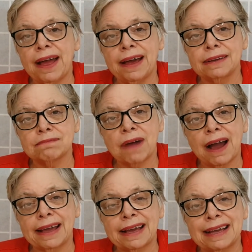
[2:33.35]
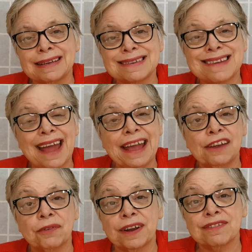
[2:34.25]
and my
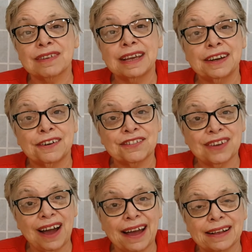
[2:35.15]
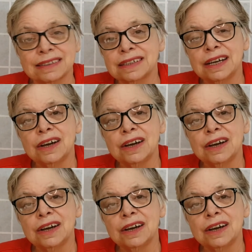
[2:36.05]
cantankerous inner child,